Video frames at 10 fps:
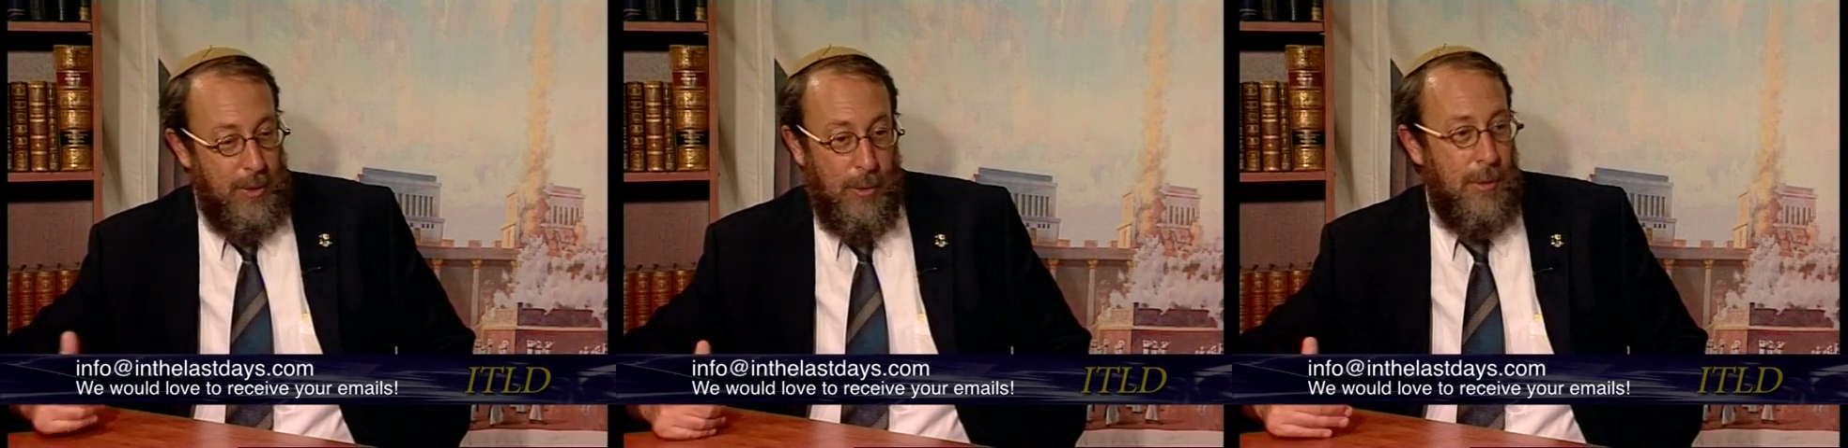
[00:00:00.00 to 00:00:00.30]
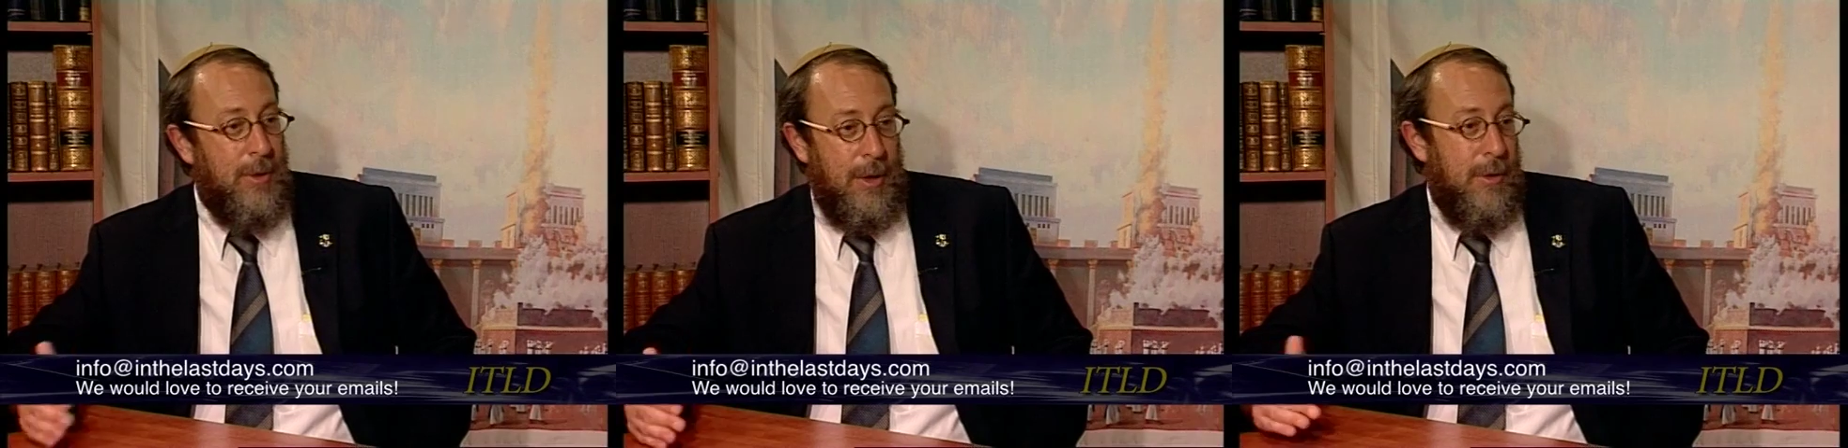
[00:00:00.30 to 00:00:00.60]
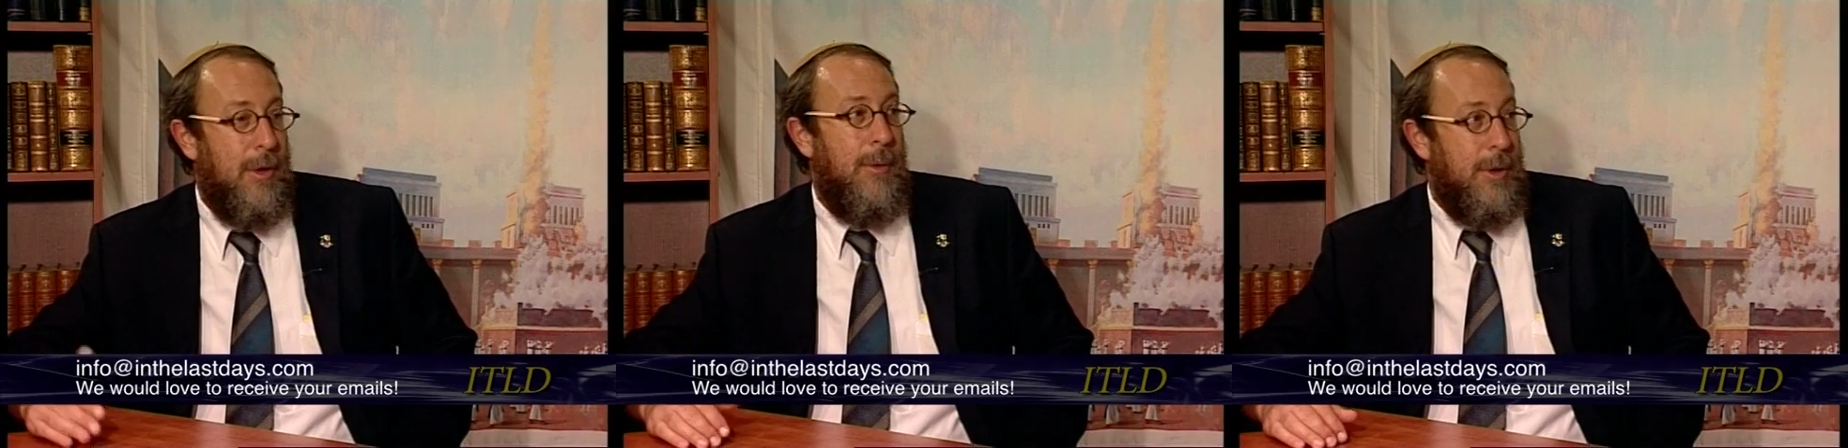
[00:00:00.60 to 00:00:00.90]
hold
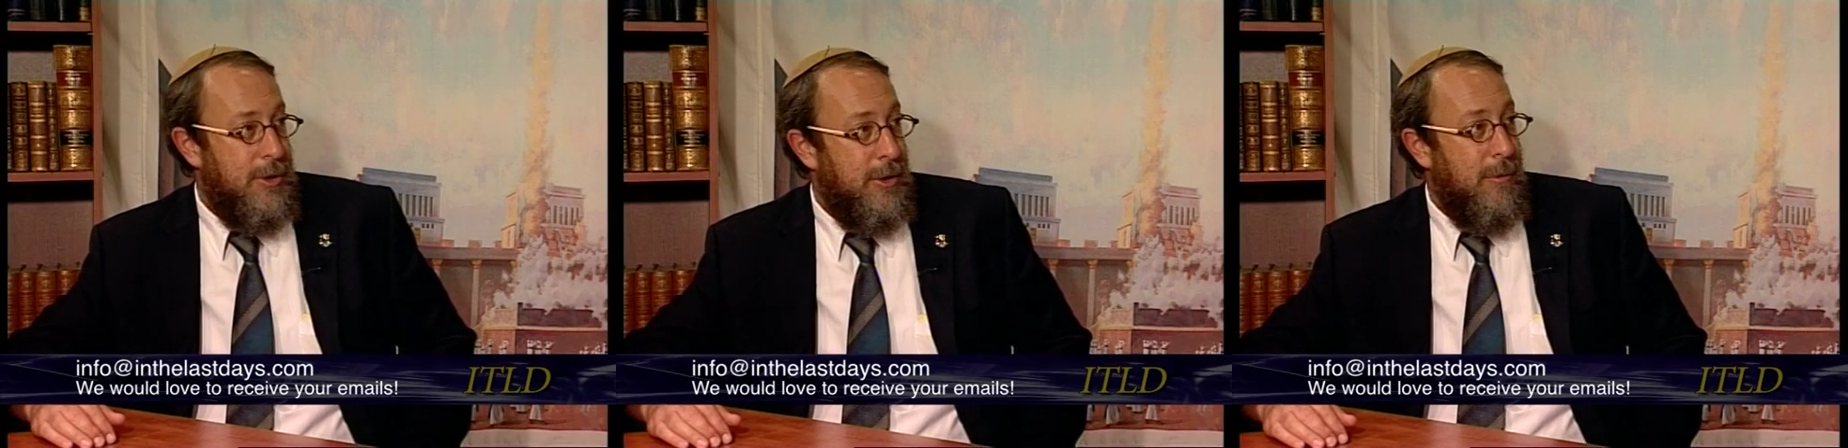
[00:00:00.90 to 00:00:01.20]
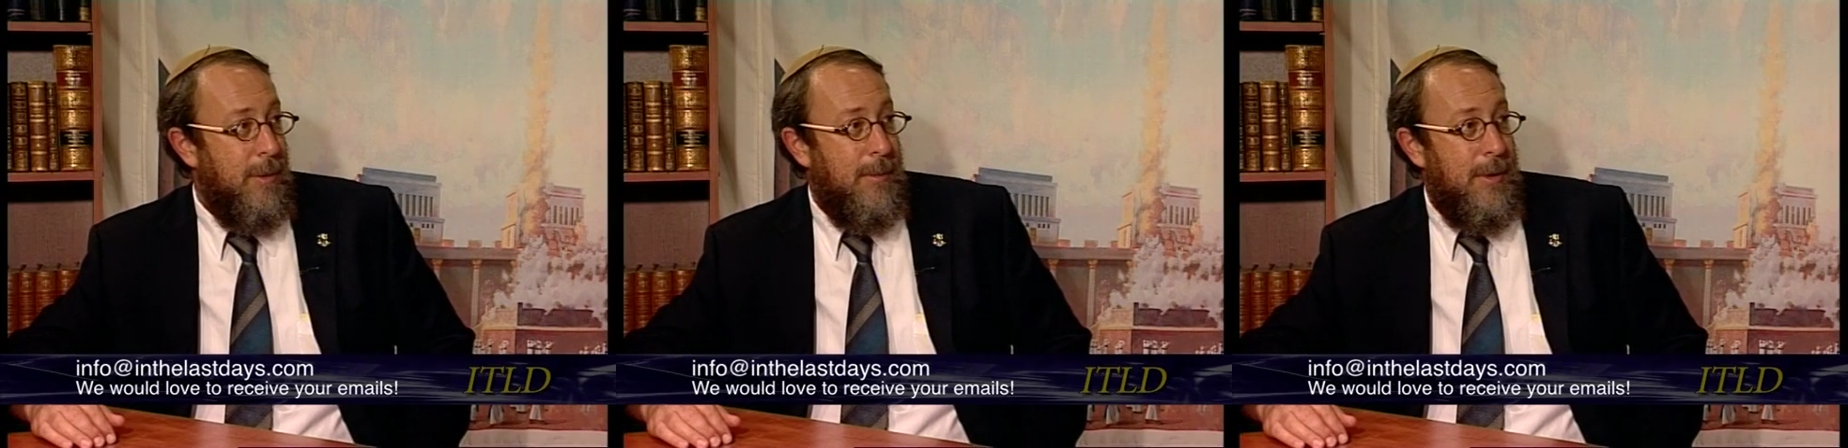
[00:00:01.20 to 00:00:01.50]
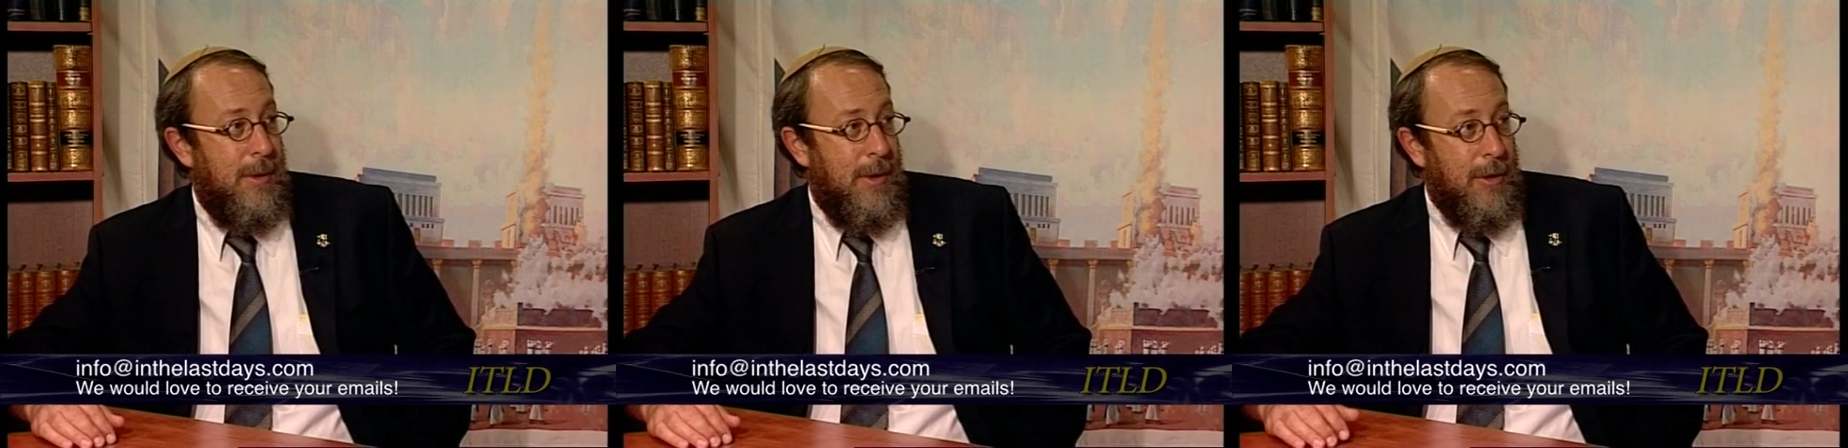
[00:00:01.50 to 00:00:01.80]
under the coalition
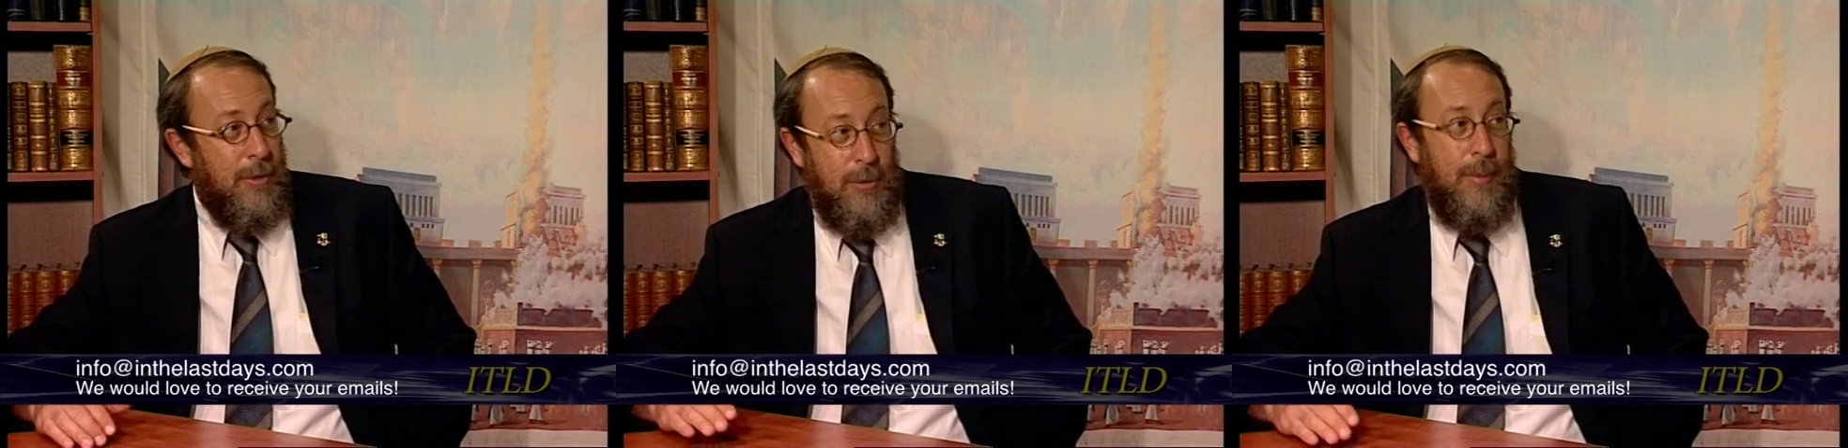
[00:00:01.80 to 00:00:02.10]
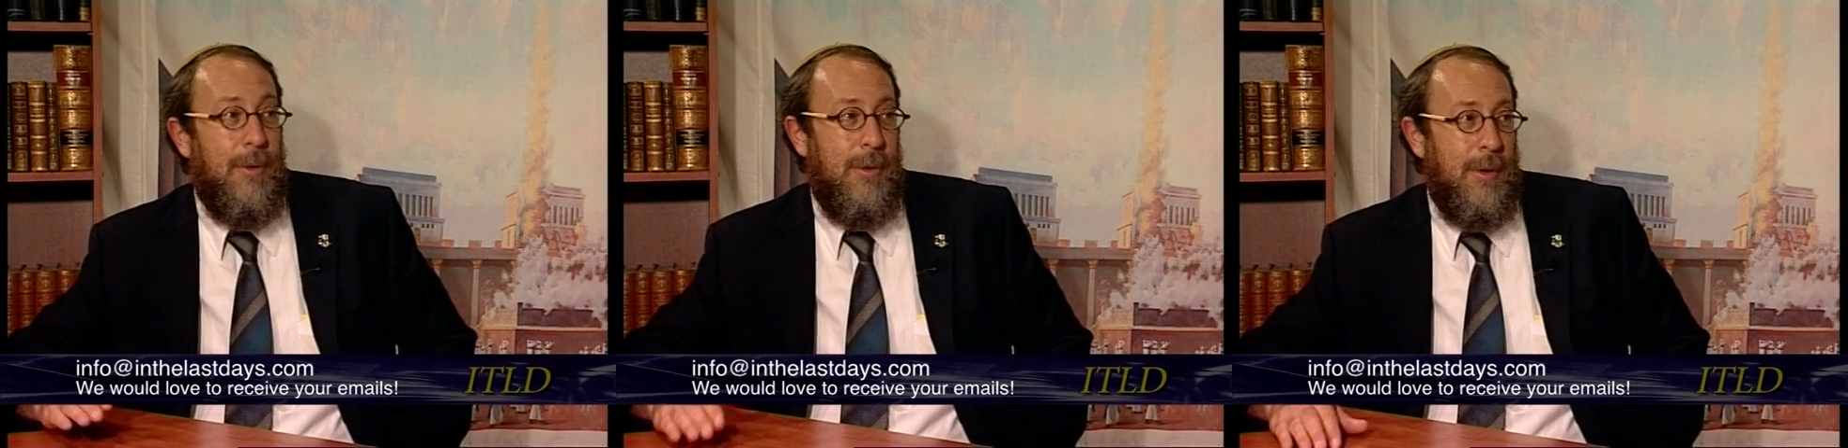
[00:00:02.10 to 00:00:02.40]
agreement, and they include